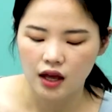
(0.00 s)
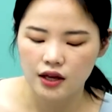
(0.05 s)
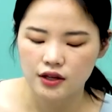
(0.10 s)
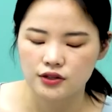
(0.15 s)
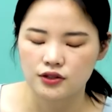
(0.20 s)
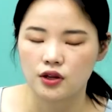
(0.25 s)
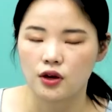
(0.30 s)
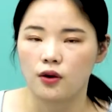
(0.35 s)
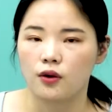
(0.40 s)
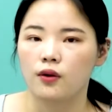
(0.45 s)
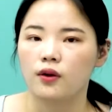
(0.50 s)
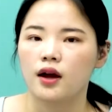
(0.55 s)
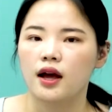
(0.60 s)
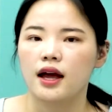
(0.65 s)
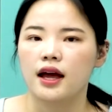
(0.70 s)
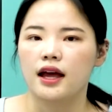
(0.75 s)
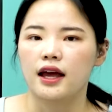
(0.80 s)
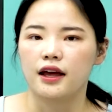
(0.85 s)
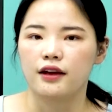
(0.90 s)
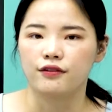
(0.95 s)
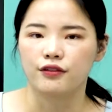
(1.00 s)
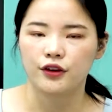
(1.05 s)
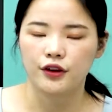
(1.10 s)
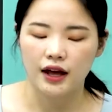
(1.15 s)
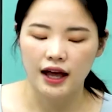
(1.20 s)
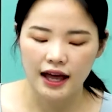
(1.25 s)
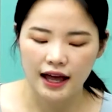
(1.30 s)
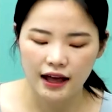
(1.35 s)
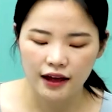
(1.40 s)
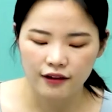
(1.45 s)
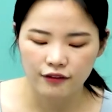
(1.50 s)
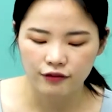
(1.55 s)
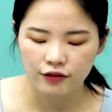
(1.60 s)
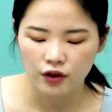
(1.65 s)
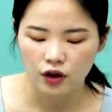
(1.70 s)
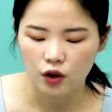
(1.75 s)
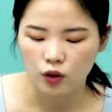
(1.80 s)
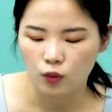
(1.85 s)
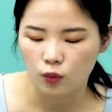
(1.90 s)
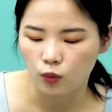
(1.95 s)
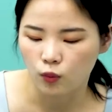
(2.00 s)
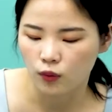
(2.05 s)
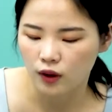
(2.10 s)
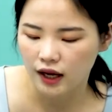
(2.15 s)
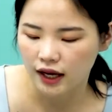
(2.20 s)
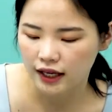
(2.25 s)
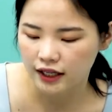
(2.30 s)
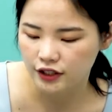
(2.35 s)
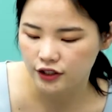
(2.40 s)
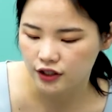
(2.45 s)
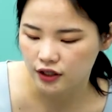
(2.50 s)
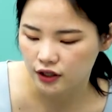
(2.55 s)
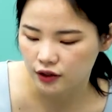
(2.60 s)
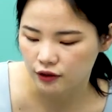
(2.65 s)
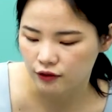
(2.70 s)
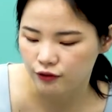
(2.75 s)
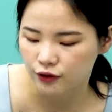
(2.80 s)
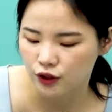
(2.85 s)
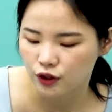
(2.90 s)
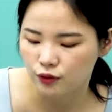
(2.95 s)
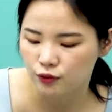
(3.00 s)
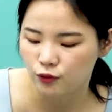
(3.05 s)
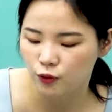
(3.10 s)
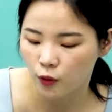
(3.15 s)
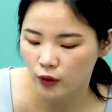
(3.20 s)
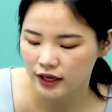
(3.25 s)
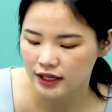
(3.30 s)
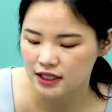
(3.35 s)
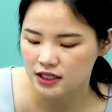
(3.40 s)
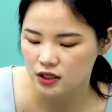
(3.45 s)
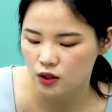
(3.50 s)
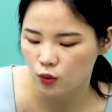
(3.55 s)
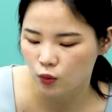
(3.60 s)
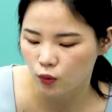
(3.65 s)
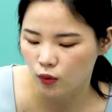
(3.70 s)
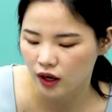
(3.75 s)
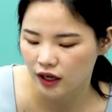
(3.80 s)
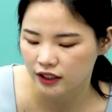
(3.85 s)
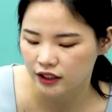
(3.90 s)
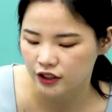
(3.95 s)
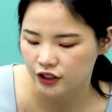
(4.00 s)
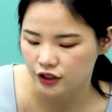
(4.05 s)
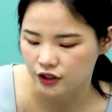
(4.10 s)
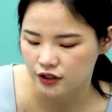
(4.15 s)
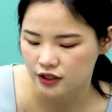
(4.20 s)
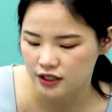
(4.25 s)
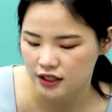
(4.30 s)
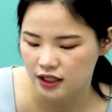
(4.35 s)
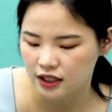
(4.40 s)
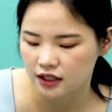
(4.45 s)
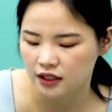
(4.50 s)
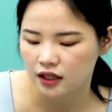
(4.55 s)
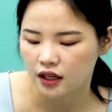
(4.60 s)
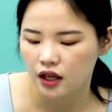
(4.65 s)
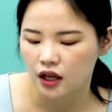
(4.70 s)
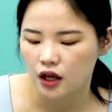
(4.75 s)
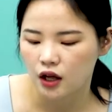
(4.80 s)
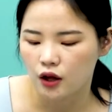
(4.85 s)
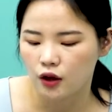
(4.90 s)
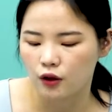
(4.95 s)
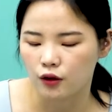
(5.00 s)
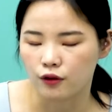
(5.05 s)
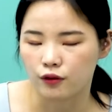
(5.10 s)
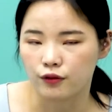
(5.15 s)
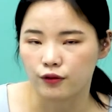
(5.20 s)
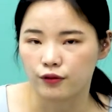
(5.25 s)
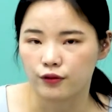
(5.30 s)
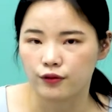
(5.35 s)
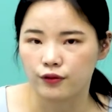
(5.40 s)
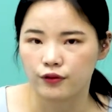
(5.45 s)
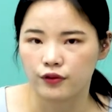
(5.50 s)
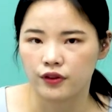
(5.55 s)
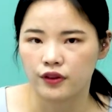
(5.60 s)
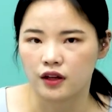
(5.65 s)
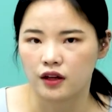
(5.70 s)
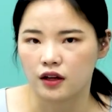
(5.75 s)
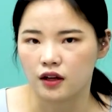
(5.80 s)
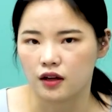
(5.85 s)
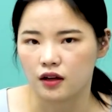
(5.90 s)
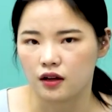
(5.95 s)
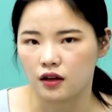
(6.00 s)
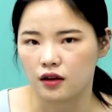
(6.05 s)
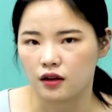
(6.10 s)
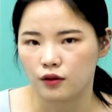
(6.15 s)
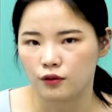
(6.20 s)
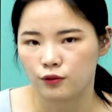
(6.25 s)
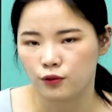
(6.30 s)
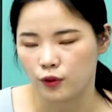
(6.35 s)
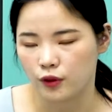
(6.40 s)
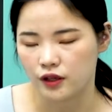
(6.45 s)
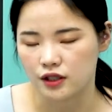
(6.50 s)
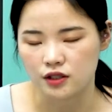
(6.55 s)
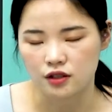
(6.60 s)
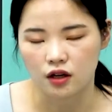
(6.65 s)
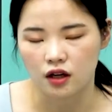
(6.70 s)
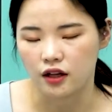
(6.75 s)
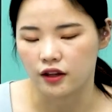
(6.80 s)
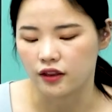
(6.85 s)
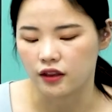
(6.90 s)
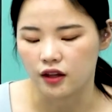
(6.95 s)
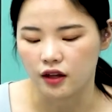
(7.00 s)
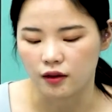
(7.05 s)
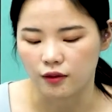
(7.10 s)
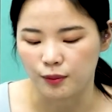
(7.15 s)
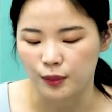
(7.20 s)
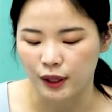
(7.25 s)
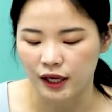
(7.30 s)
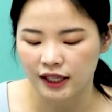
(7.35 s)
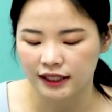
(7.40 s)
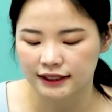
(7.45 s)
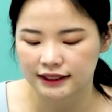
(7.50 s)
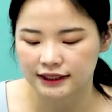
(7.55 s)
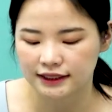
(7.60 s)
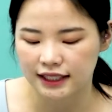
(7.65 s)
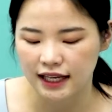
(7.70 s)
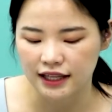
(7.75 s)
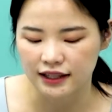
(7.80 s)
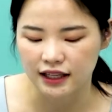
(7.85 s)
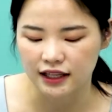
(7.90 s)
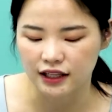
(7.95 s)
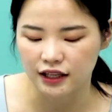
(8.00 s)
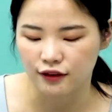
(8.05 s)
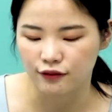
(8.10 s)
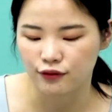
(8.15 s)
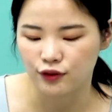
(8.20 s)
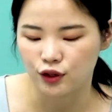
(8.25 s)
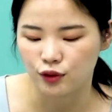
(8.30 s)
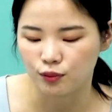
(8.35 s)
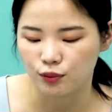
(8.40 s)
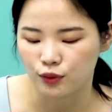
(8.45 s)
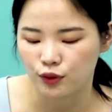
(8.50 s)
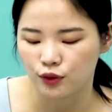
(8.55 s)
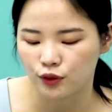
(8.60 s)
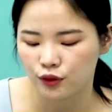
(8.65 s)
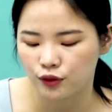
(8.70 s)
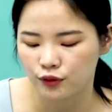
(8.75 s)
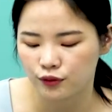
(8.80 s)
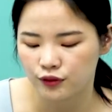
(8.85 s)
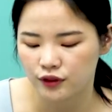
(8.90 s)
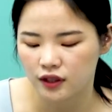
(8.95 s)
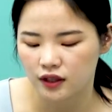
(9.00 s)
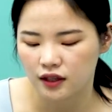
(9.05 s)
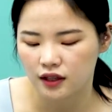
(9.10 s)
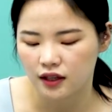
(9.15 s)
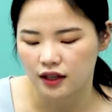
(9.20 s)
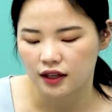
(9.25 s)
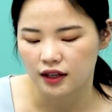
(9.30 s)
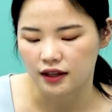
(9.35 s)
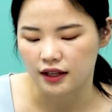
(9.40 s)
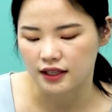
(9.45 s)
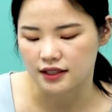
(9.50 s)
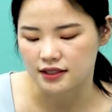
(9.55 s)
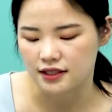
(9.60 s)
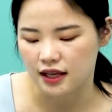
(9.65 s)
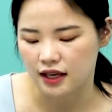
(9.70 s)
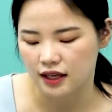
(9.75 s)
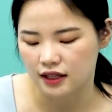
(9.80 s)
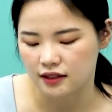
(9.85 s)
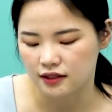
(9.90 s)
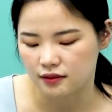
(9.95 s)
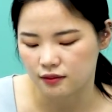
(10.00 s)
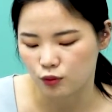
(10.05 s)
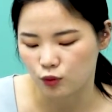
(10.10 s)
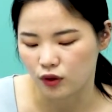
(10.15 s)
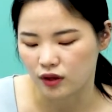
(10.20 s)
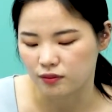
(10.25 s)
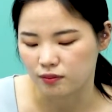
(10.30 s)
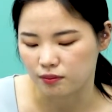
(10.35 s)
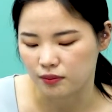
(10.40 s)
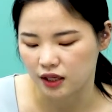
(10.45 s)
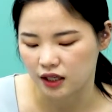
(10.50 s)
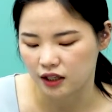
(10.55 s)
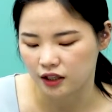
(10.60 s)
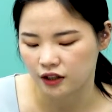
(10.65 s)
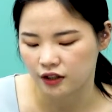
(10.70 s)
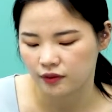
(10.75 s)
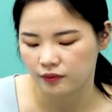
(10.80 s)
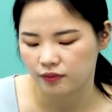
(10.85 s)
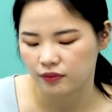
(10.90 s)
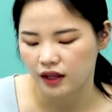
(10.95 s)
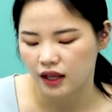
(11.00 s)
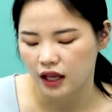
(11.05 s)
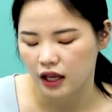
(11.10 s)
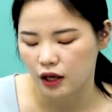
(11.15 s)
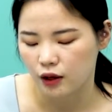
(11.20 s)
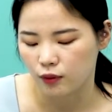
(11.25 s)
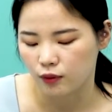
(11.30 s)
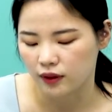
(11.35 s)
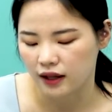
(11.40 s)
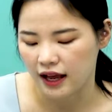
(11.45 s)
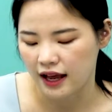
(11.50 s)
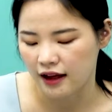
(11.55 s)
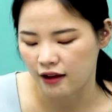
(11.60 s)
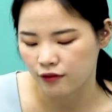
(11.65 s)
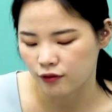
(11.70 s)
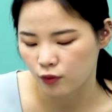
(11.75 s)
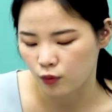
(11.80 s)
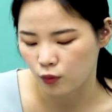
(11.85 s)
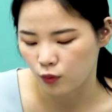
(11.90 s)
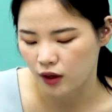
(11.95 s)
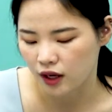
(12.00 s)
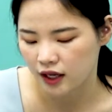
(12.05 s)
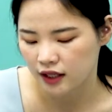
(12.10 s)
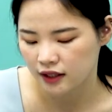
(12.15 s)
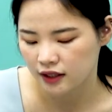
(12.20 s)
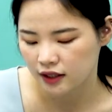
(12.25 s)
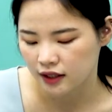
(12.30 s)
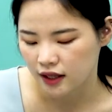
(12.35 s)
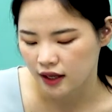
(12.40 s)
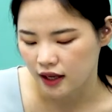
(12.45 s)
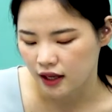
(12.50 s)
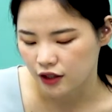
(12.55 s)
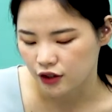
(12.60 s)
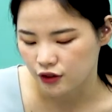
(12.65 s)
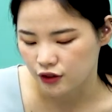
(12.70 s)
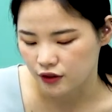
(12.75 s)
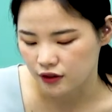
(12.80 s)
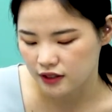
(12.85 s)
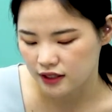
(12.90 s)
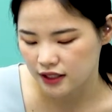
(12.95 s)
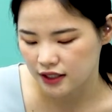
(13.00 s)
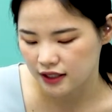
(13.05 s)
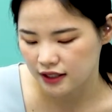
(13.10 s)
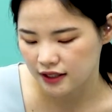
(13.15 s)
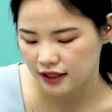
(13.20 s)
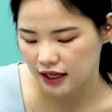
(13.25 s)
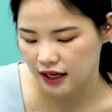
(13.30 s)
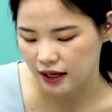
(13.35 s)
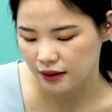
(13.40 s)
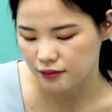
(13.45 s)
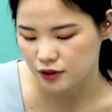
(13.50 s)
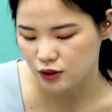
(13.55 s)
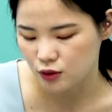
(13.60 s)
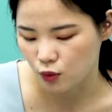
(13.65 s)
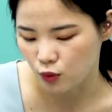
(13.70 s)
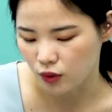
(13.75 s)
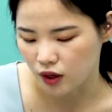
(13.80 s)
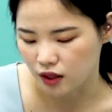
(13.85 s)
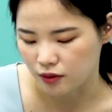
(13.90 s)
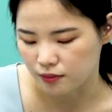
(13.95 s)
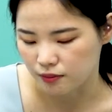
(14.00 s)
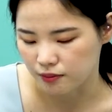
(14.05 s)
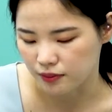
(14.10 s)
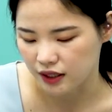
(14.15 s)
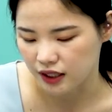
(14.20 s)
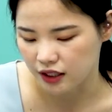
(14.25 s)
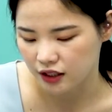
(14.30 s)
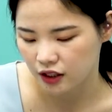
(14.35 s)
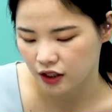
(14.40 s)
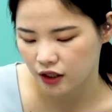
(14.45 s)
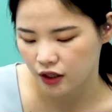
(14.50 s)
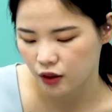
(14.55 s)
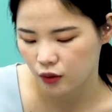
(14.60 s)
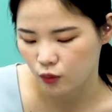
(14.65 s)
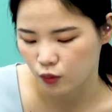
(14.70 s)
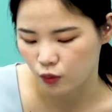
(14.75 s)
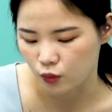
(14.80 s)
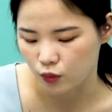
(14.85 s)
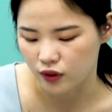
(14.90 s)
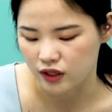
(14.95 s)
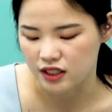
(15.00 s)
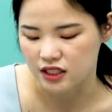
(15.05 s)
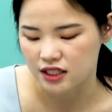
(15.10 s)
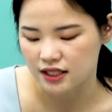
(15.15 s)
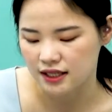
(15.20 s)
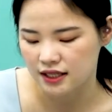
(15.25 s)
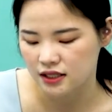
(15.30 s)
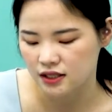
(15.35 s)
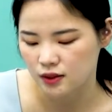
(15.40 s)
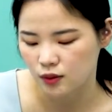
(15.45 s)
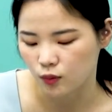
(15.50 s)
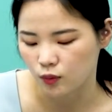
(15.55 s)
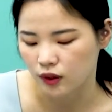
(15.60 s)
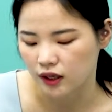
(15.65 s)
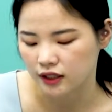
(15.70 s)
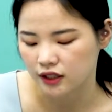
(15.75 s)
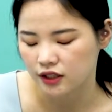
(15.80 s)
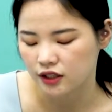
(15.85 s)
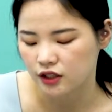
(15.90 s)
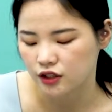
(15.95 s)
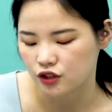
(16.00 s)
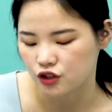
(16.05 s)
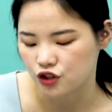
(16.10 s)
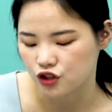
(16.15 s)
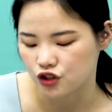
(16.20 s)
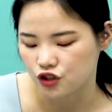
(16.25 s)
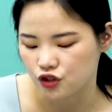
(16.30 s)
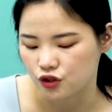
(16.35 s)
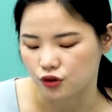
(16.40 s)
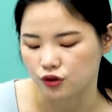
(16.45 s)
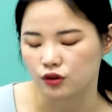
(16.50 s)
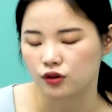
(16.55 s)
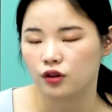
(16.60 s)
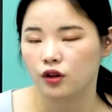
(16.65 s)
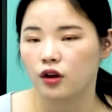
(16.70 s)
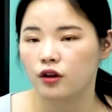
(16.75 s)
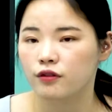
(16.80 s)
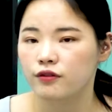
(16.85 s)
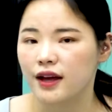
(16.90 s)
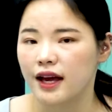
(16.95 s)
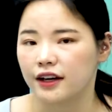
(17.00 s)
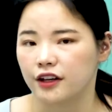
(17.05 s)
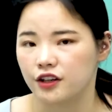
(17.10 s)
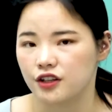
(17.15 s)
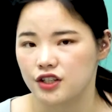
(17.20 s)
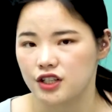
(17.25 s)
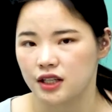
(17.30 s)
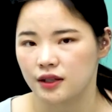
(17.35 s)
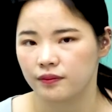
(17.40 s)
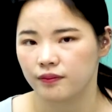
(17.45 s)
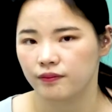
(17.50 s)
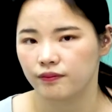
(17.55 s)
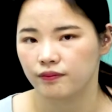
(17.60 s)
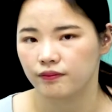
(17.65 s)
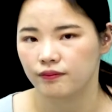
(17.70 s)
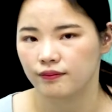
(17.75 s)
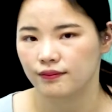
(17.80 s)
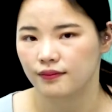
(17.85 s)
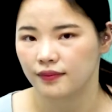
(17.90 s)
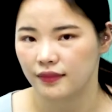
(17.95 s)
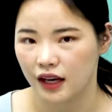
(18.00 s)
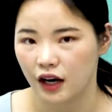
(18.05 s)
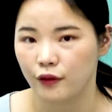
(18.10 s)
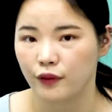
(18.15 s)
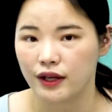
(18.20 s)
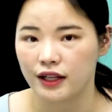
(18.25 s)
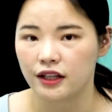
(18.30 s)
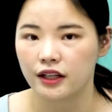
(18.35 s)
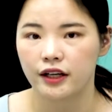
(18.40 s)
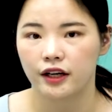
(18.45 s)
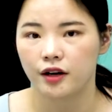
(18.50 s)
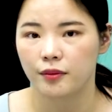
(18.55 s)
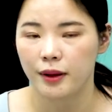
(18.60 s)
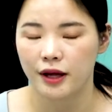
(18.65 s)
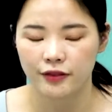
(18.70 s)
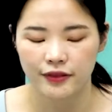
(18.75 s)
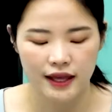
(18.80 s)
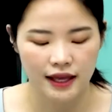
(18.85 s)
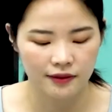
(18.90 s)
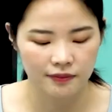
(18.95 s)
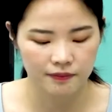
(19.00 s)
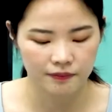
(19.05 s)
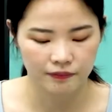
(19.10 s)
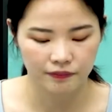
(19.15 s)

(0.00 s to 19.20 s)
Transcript: So if you force 1 Newton of the force on the box, and then if you moved, let's say 1 meter, it will have 1 Newton times 1 meter, which is 1 joule of energy. Are we clear about that?